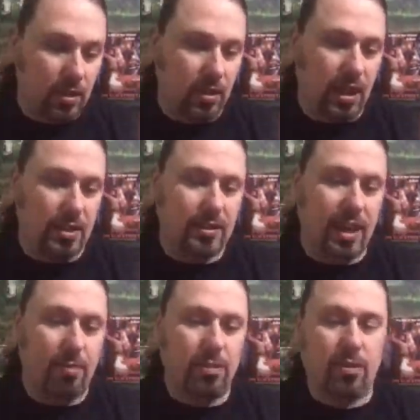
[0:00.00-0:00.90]
The last
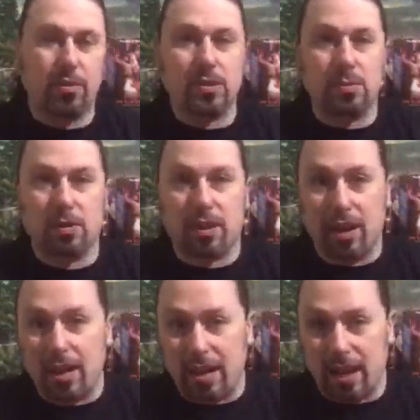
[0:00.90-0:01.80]
Captain Lawrence beer that
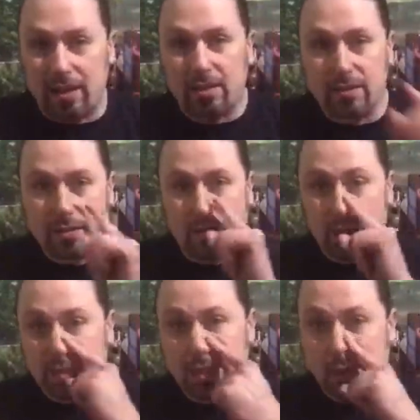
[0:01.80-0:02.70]
I had, as far
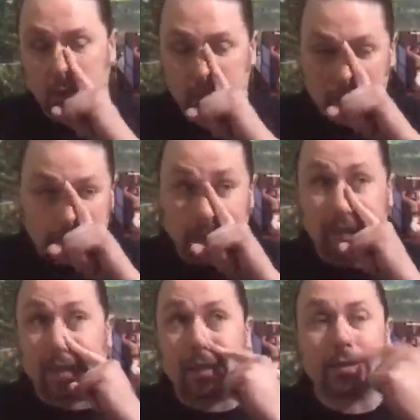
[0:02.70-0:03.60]
as I know, was
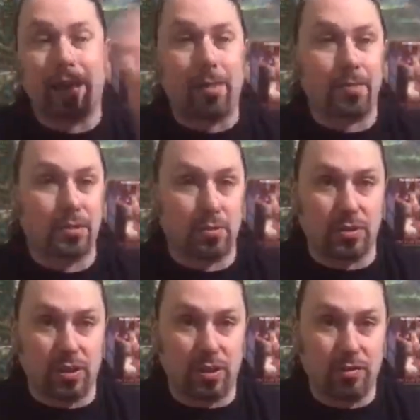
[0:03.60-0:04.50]
the uh, Captain's
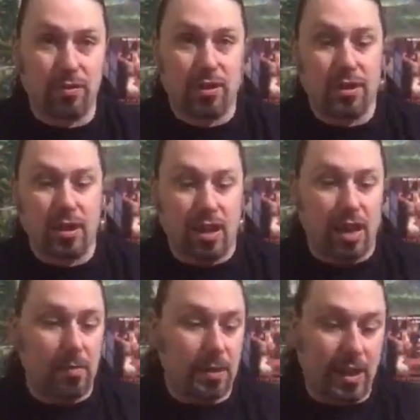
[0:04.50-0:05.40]
Reserve
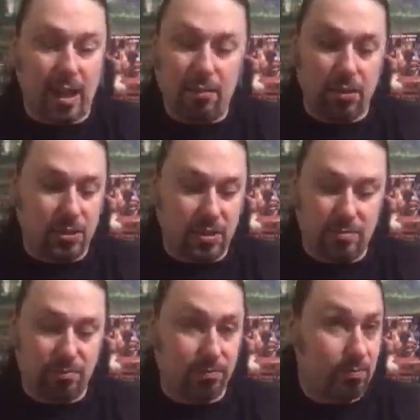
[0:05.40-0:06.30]
IPA, which
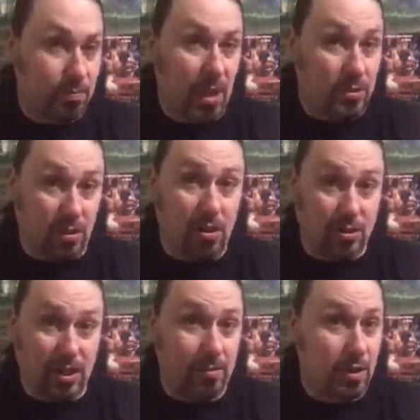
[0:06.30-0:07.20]
uh, that was a
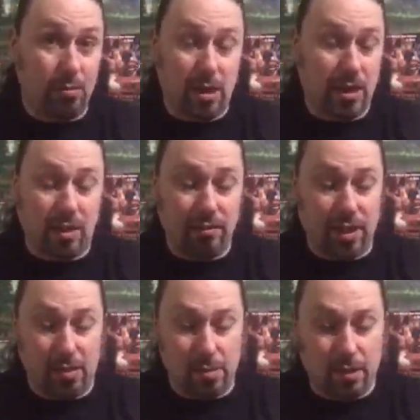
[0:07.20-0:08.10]
long time ago, but I
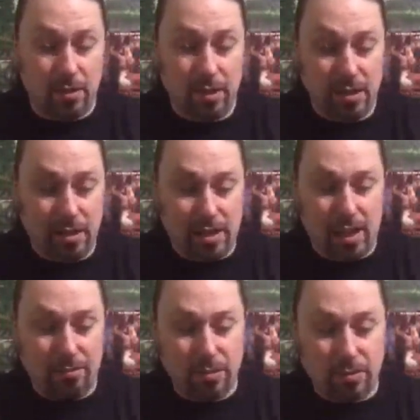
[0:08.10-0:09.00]
loved that beer.
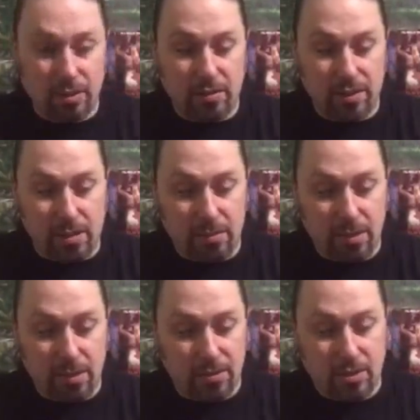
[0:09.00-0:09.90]
Absolutely loved that
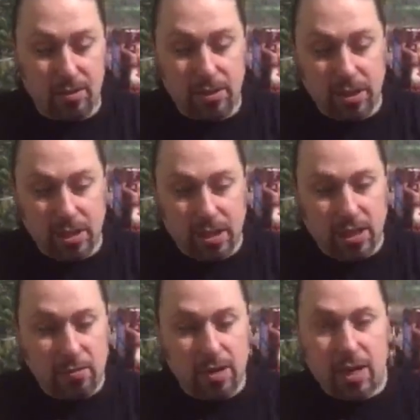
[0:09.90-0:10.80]
beer. So
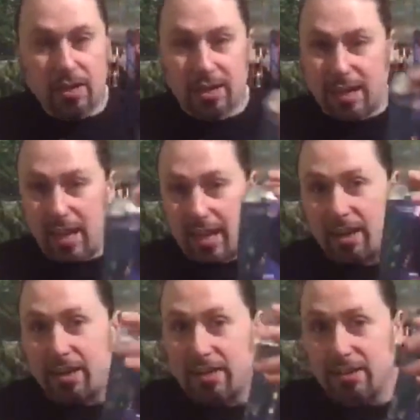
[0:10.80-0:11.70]
here we got the
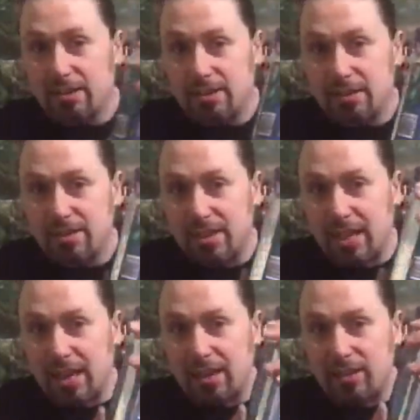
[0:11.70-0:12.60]
can,
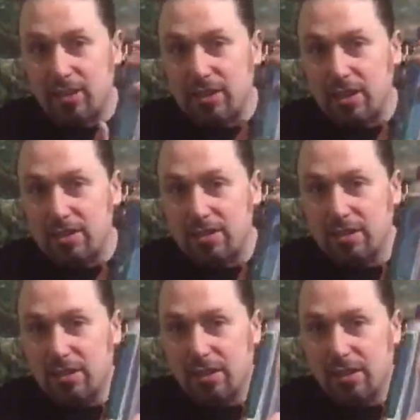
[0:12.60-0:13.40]
canned goodness.